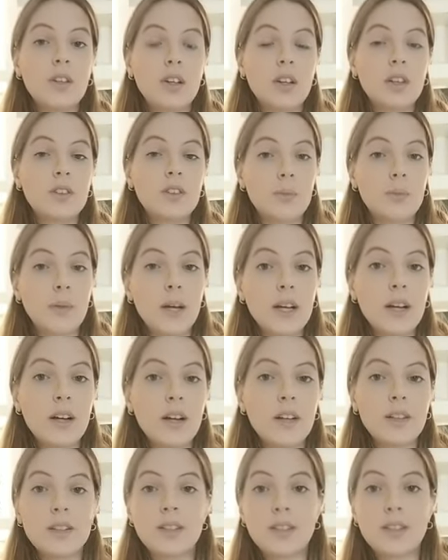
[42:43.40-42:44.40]

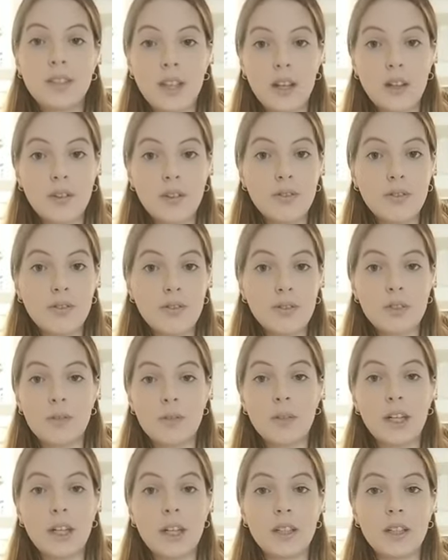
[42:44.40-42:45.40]
Jamaica is safe.
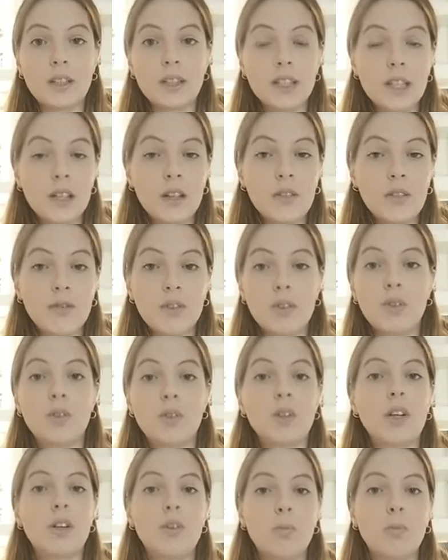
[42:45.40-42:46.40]
Jamaica is safe. You
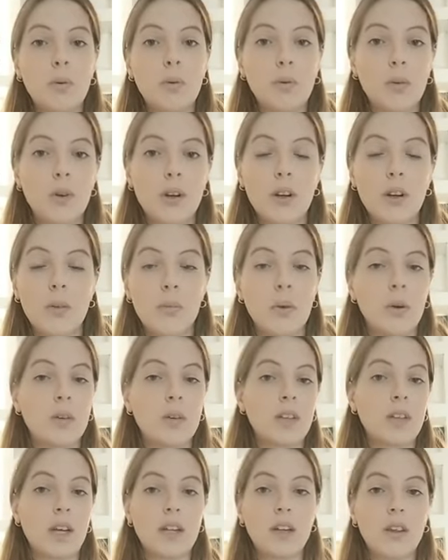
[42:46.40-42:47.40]
don't need to be worried
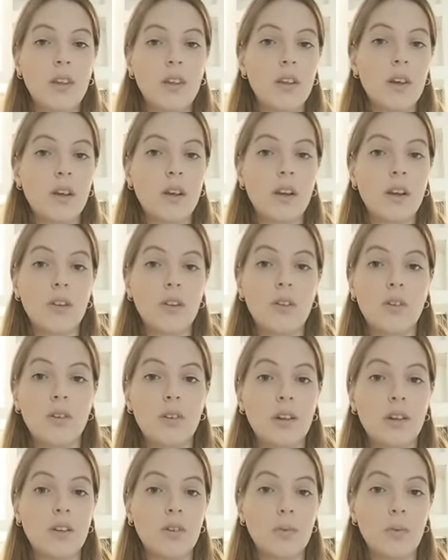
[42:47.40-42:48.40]
about anything. You
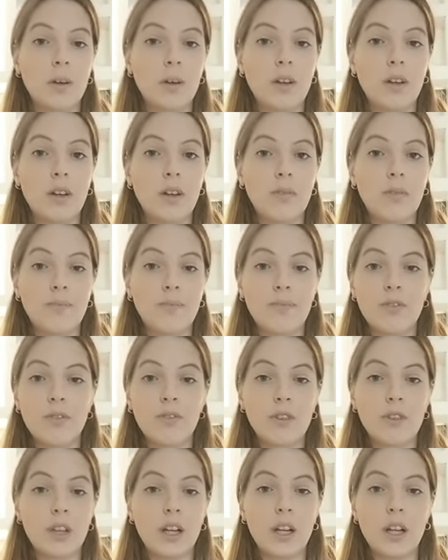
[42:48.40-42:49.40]
don't need to be
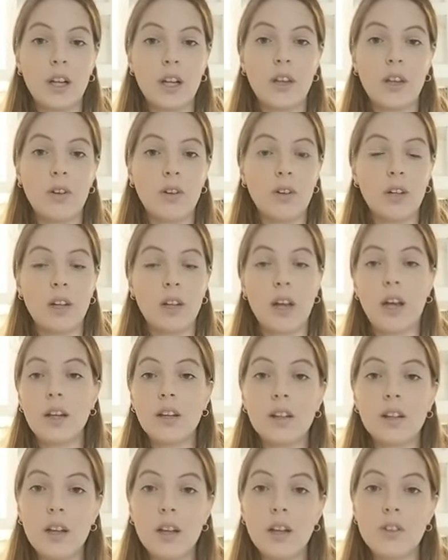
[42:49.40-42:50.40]
feeling like you're in
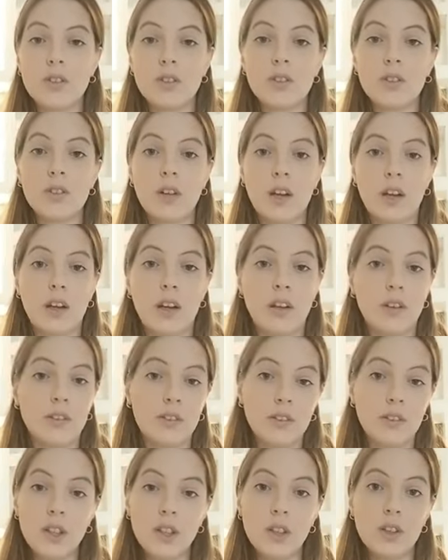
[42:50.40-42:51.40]
any danger.
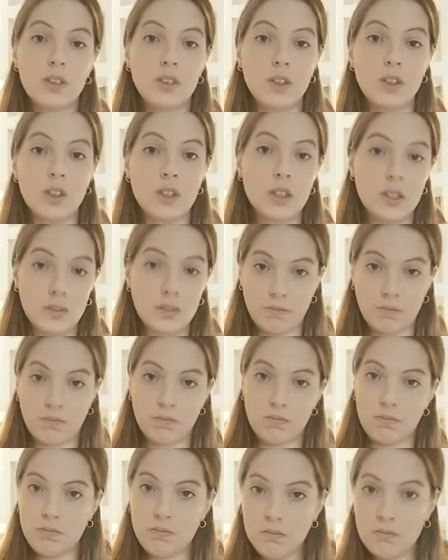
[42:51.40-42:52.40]
And yeah, just
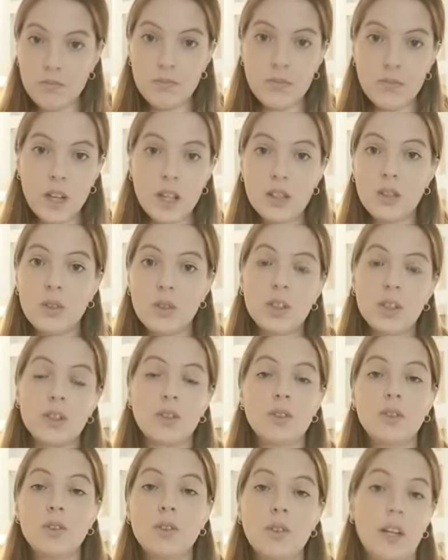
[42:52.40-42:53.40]
know what
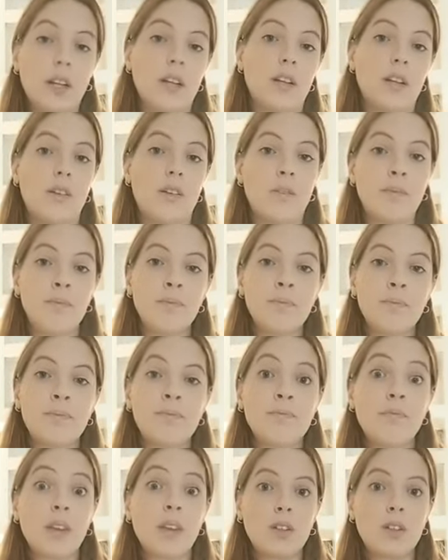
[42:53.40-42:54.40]
you're doing and
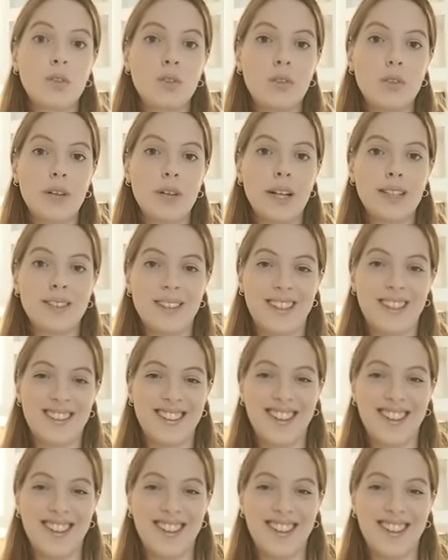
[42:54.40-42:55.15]
do the right thing.